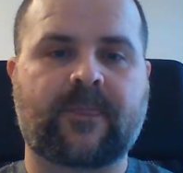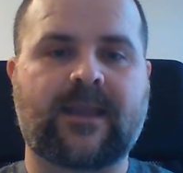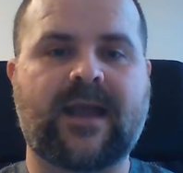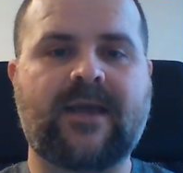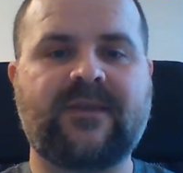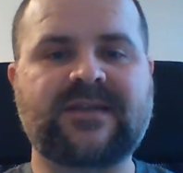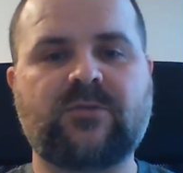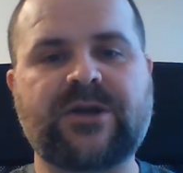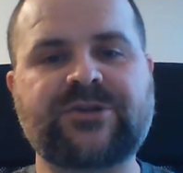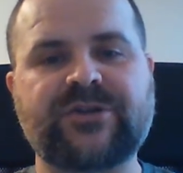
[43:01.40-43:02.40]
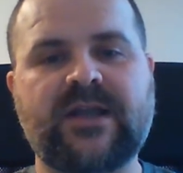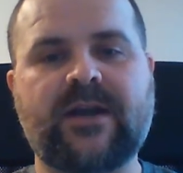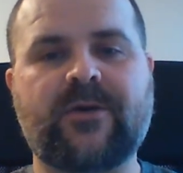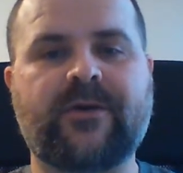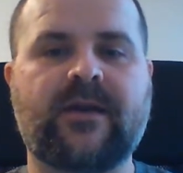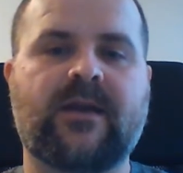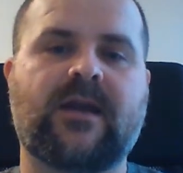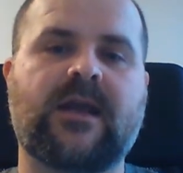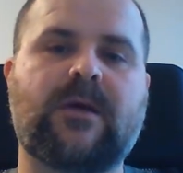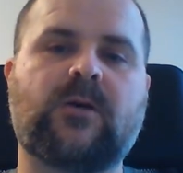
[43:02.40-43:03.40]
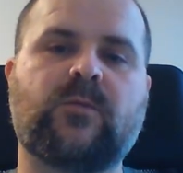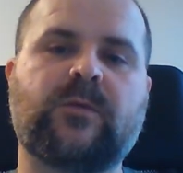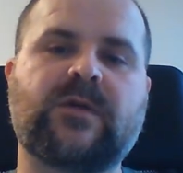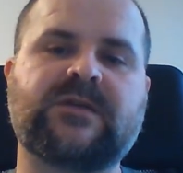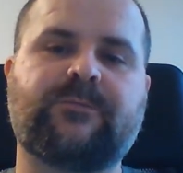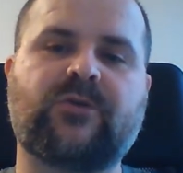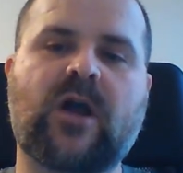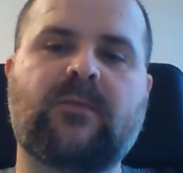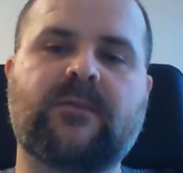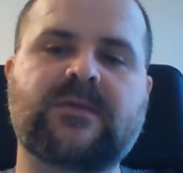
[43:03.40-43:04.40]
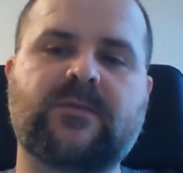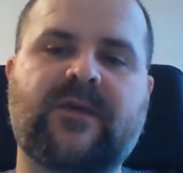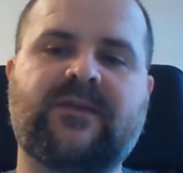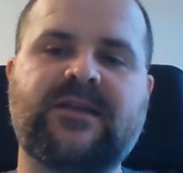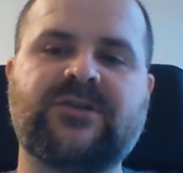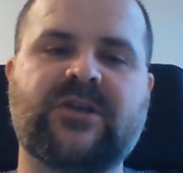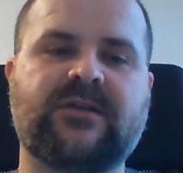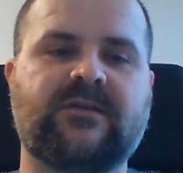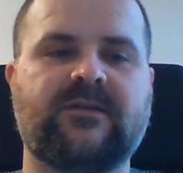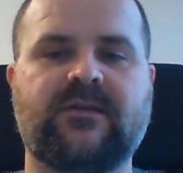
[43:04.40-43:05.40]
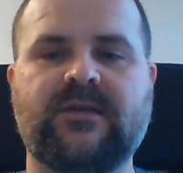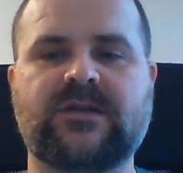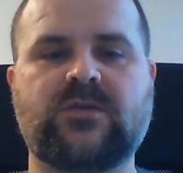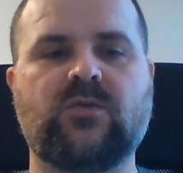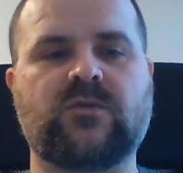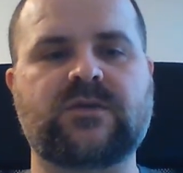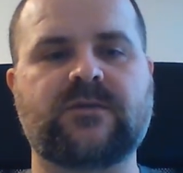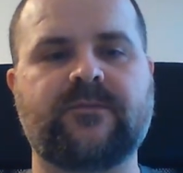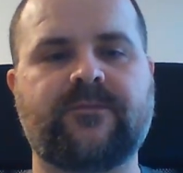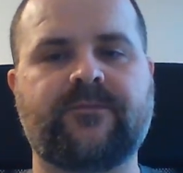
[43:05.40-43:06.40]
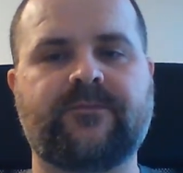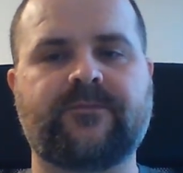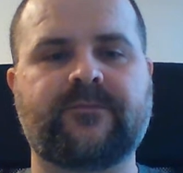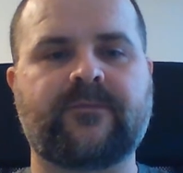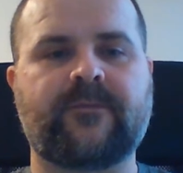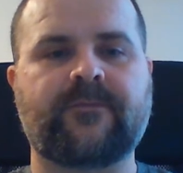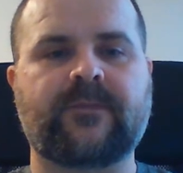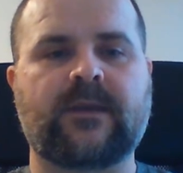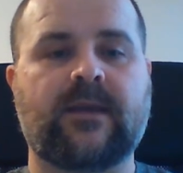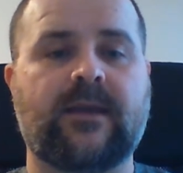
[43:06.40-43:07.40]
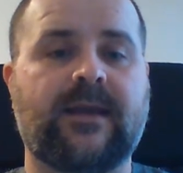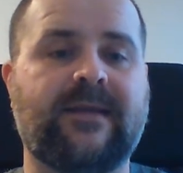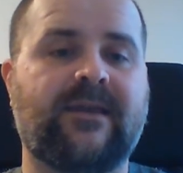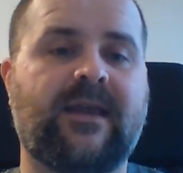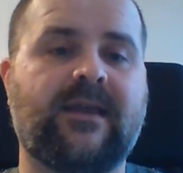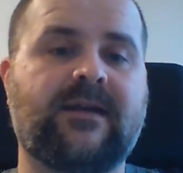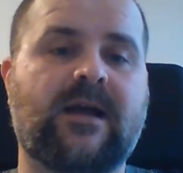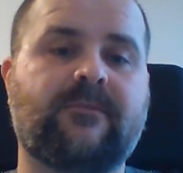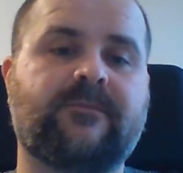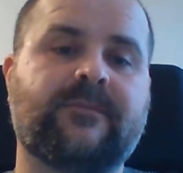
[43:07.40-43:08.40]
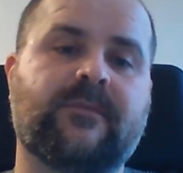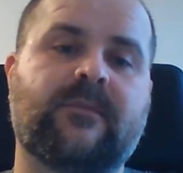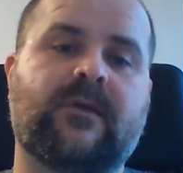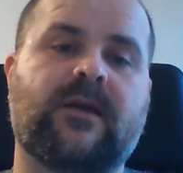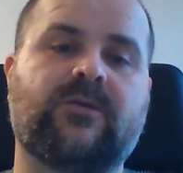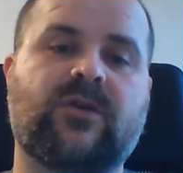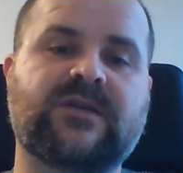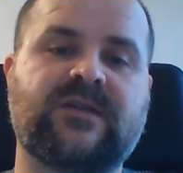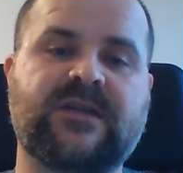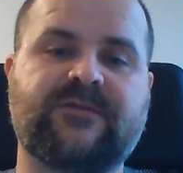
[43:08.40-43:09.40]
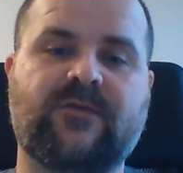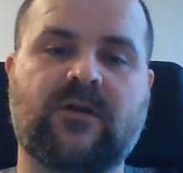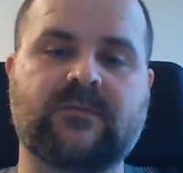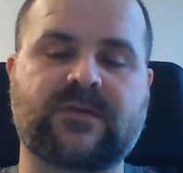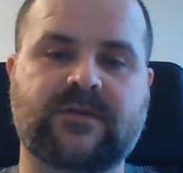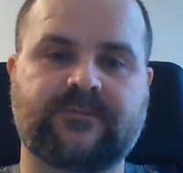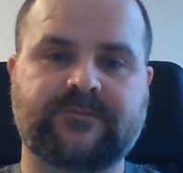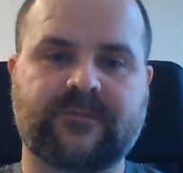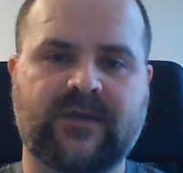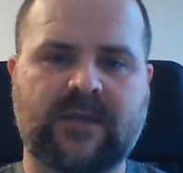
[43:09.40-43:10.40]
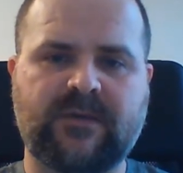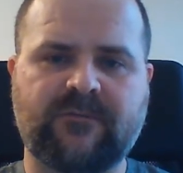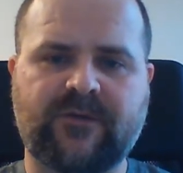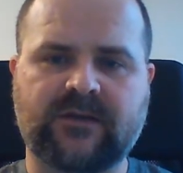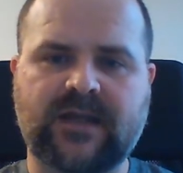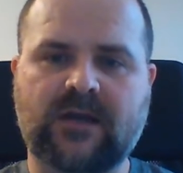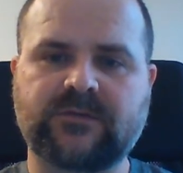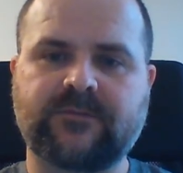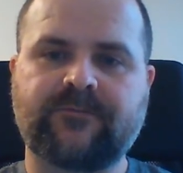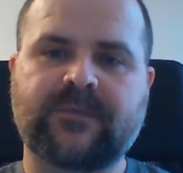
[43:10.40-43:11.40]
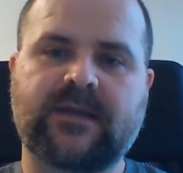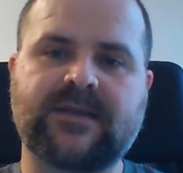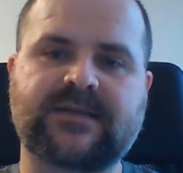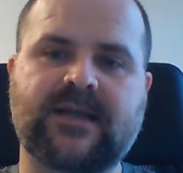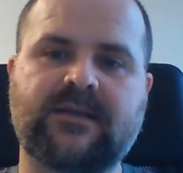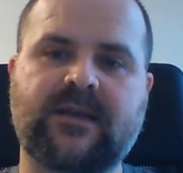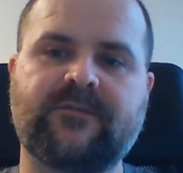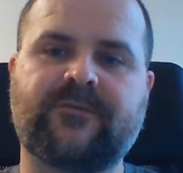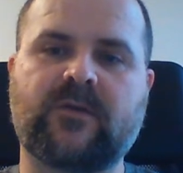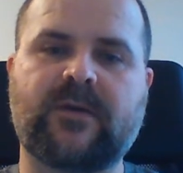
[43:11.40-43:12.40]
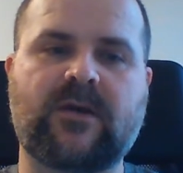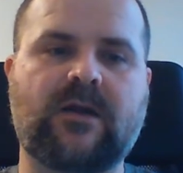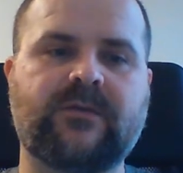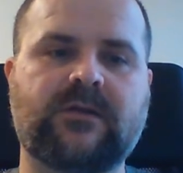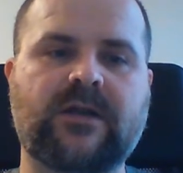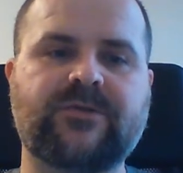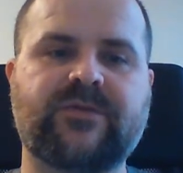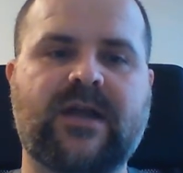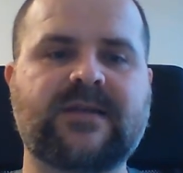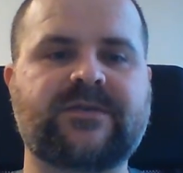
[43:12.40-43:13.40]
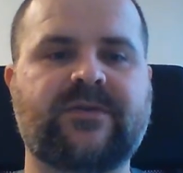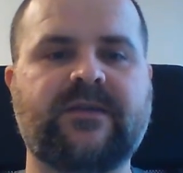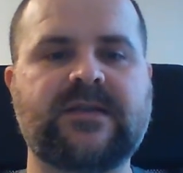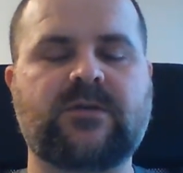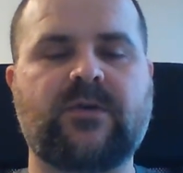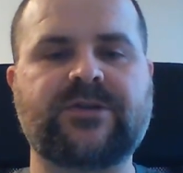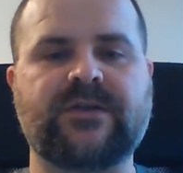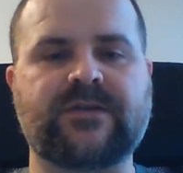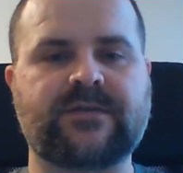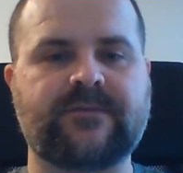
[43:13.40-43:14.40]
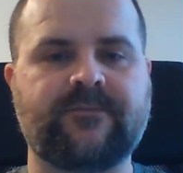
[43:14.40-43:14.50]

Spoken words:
Had this questionnaire about what was the problems with teaching in schools. And they come across these forms. They had been filled out and sent in from around the country answering these questions.